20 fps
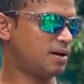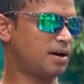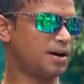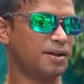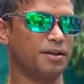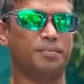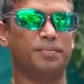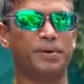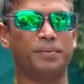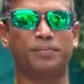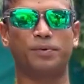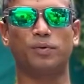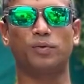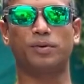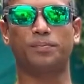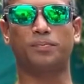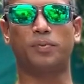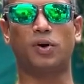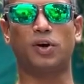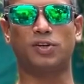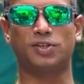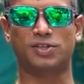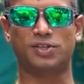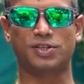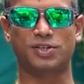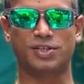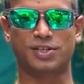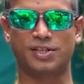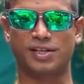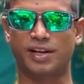other people with ponds
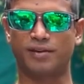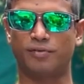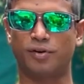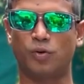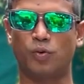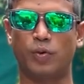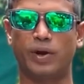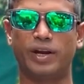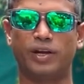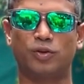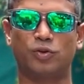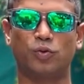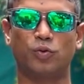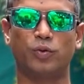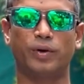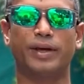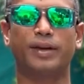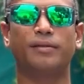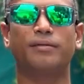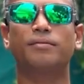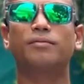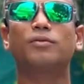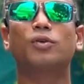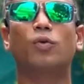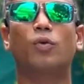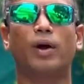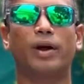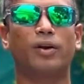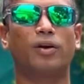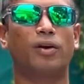to just give it away to, and
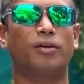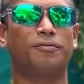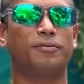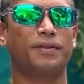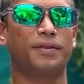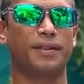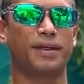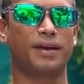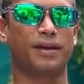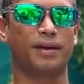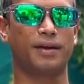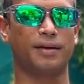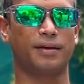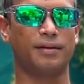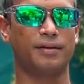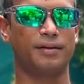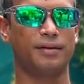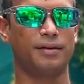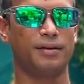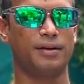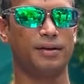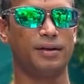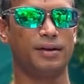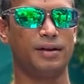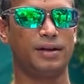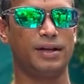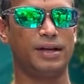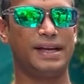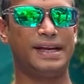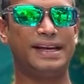quite often they're
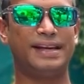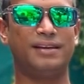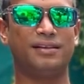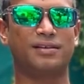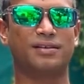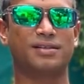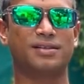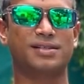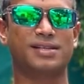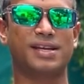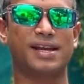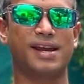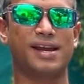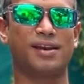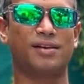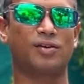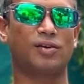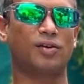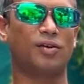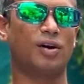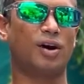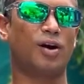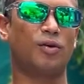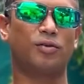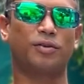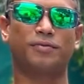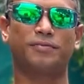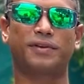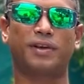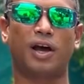interstate or
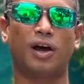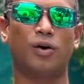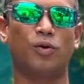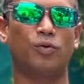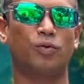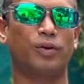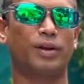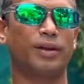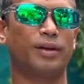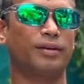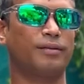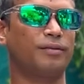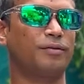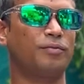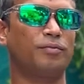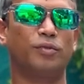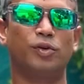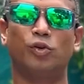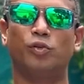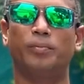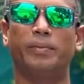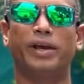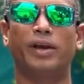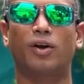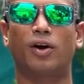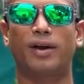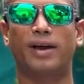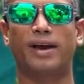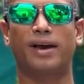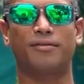out of town, and you may
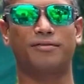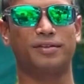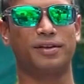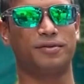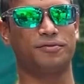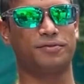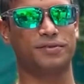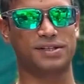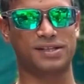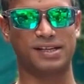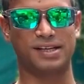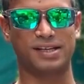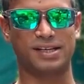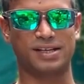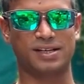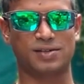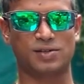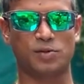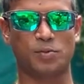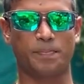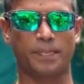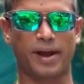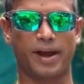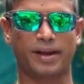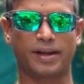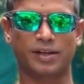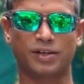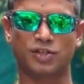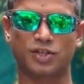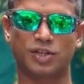not have the facilities to
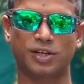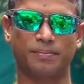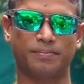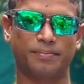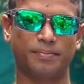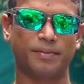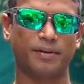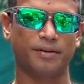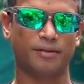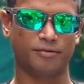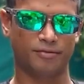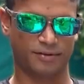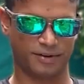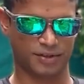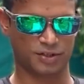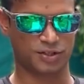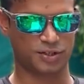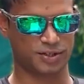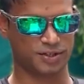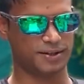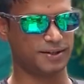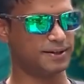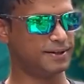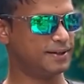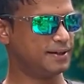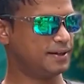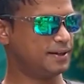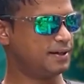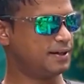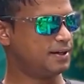pack and ship fish.
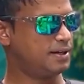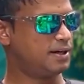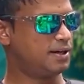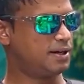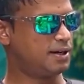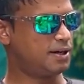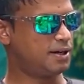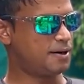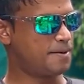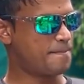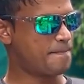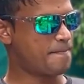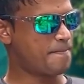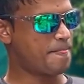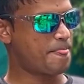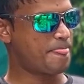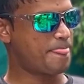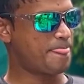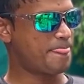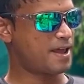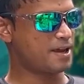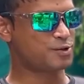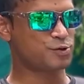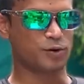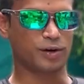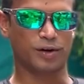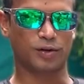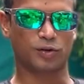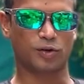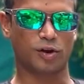Next,
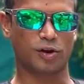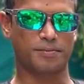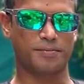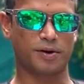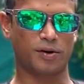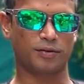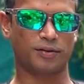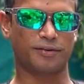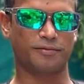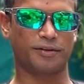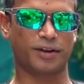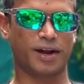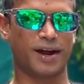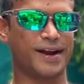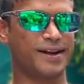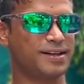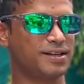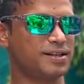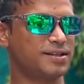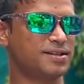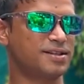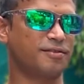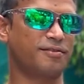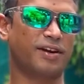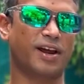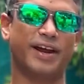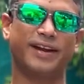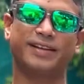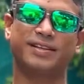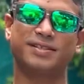we're going to talk about the varieties. The
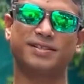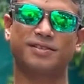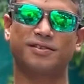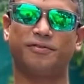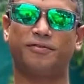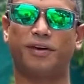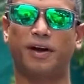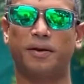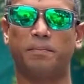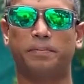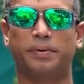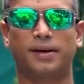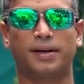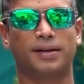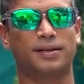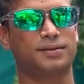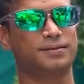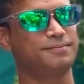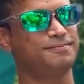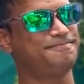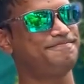variety is the fun part.